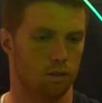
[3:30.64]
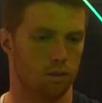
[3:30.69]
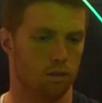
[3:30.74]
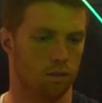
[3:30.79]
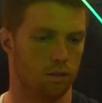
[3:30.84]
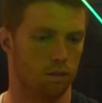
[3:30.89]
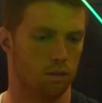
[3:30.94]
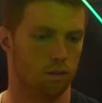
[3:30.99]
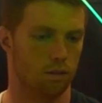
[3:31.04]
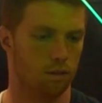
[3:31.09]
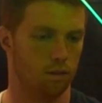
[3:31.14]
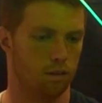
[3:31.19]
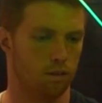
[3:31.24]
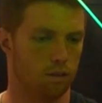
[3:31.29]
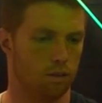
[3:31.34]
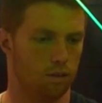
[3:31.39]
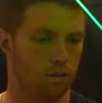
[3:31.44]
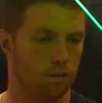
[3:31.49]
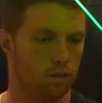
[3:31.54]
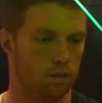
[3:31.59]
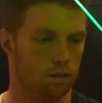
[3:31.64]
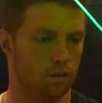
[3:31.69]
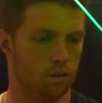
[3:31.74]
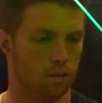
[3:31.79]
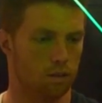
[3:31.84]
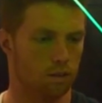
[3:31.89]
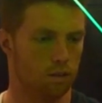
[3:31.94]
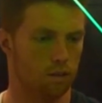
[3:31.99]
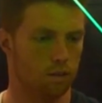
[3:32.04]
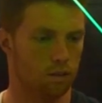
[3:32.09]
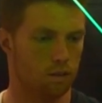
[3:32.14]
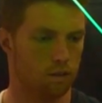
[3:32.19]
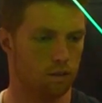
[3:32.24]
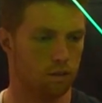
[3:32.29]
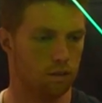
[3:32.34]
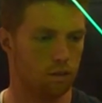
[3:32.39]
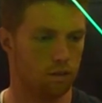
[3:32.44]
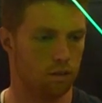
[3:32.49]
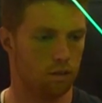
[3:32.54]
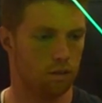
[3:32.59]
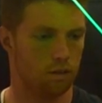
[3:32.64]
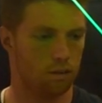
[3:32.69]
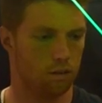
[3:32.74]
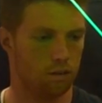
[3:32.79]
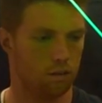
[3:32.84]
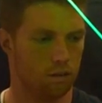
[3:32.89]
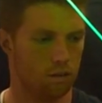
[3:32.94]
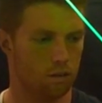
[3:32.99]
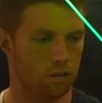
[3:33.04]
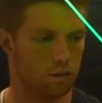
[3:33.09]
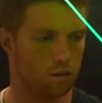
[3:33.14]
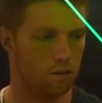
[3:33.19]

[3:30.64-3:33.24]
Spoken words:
(silence)